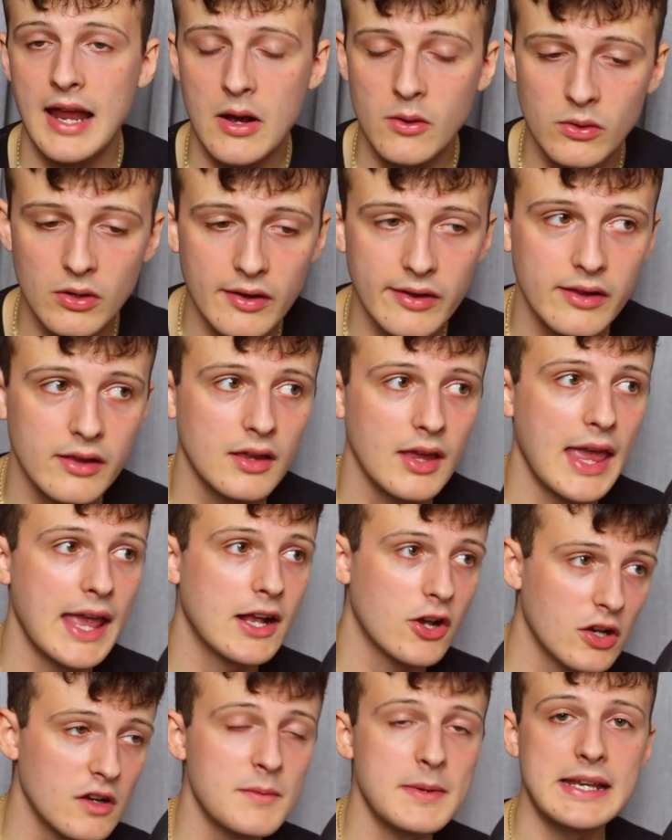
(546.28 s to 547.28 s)
Now,
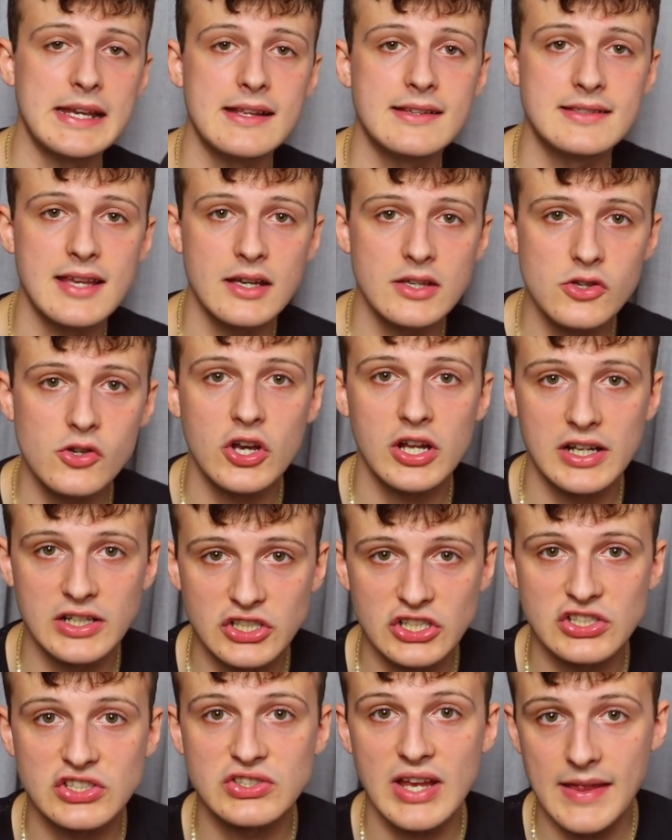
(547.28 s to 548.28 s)
it could have been easier, you could
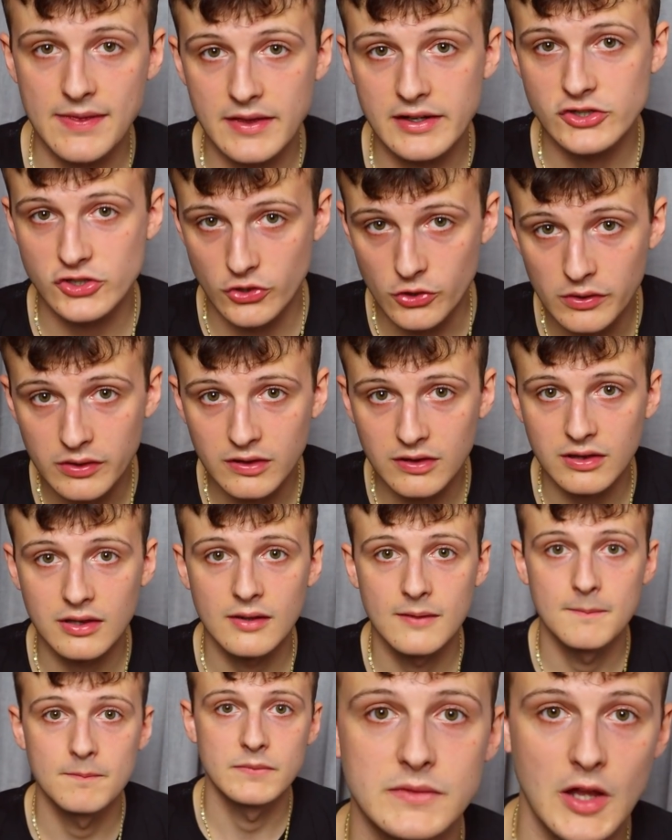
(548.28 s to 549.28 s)
have just said the
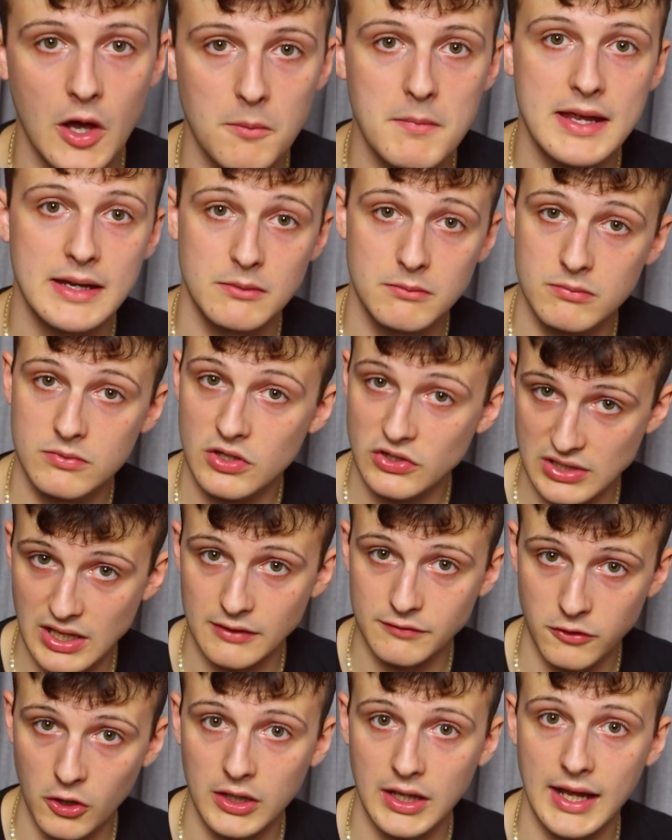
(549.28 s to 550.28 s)
truth not made
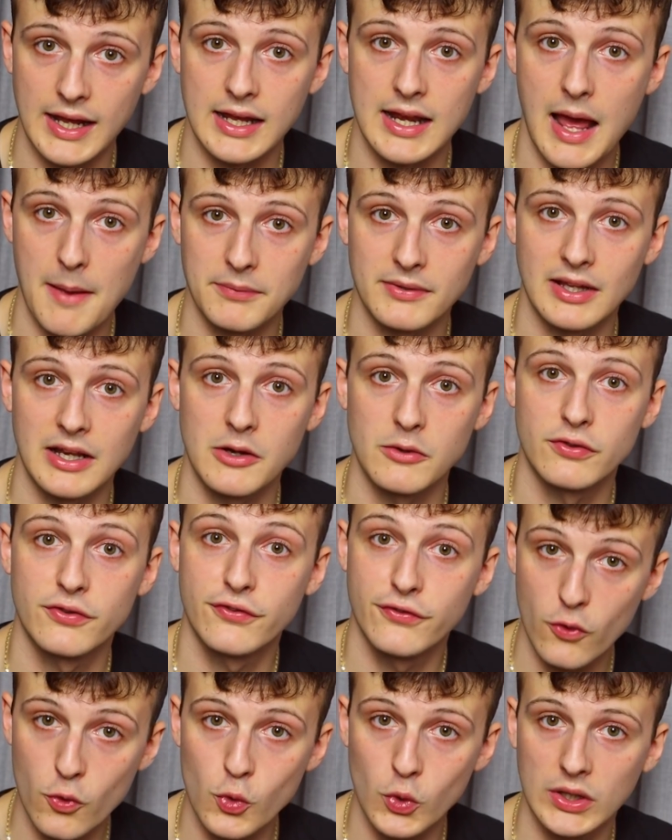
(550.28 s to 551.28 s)
yourself look like an absolute
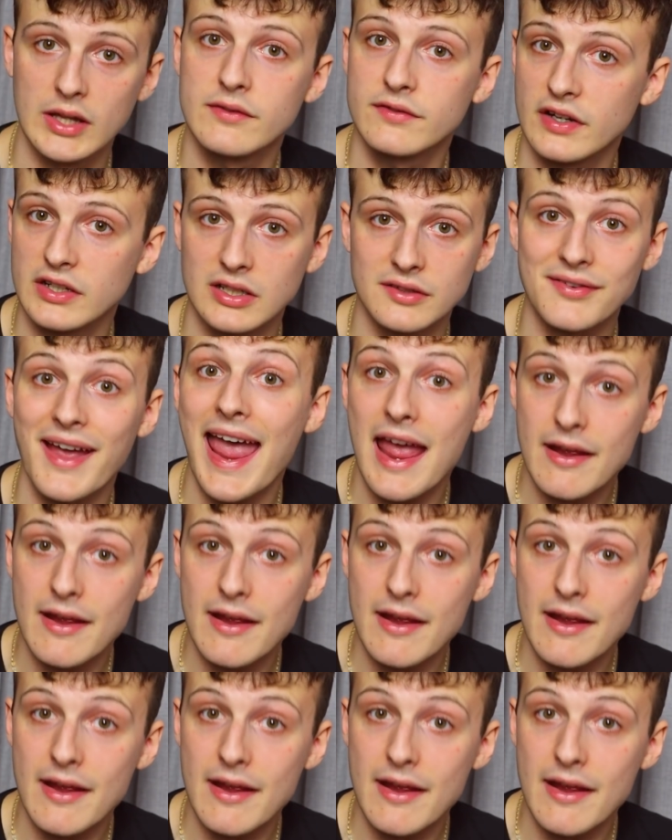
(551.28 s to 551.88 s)
fool in front of